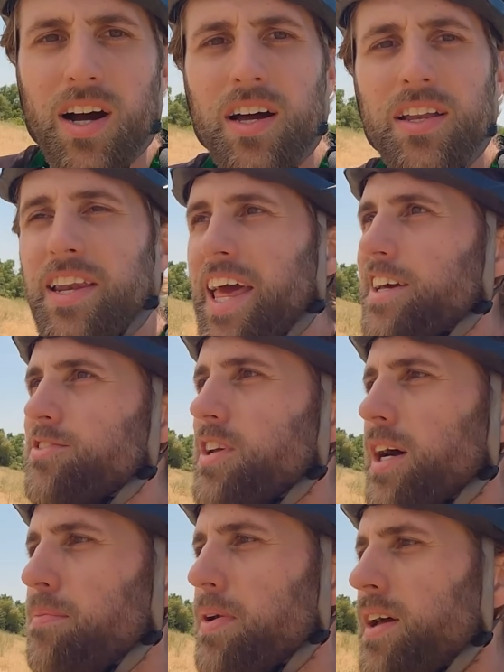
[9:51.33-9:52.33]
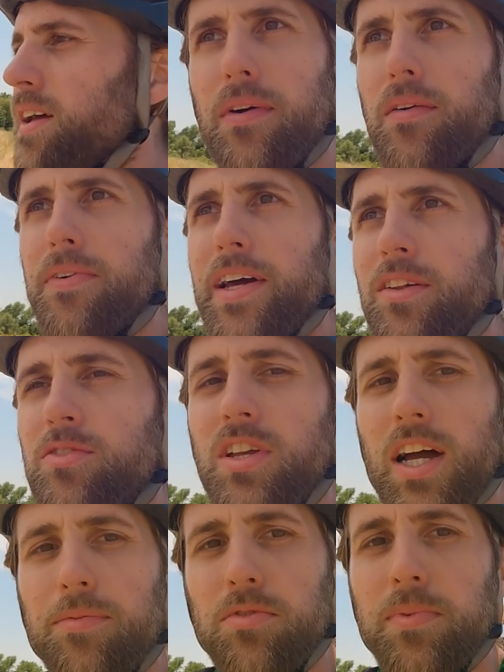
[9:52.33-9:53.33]
on, next up, one of our final
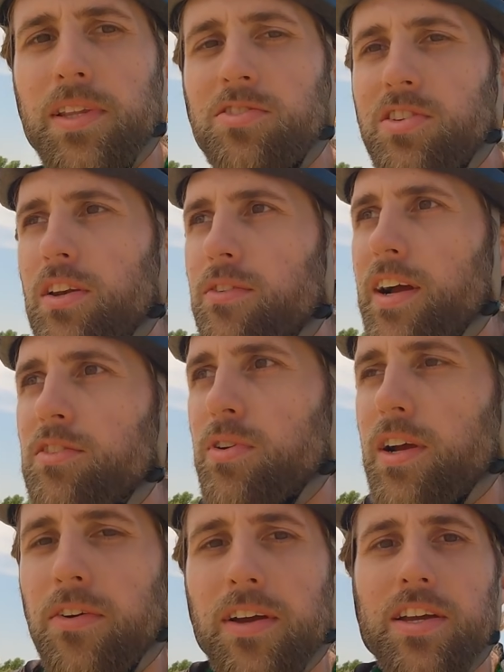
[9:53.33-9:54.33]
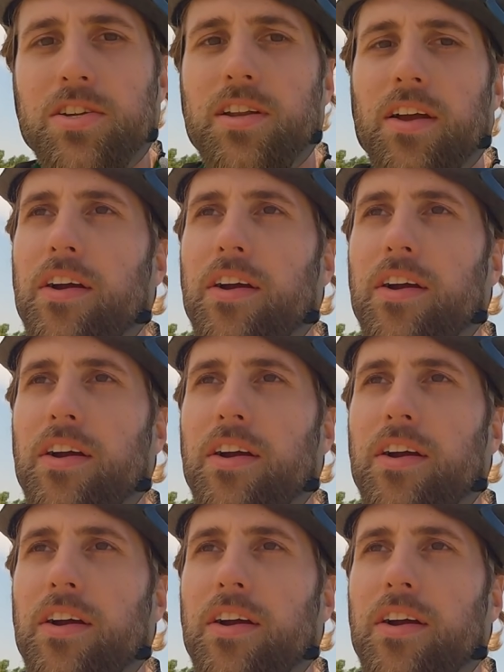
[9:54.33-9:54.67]
stops to the Sunrise Recreation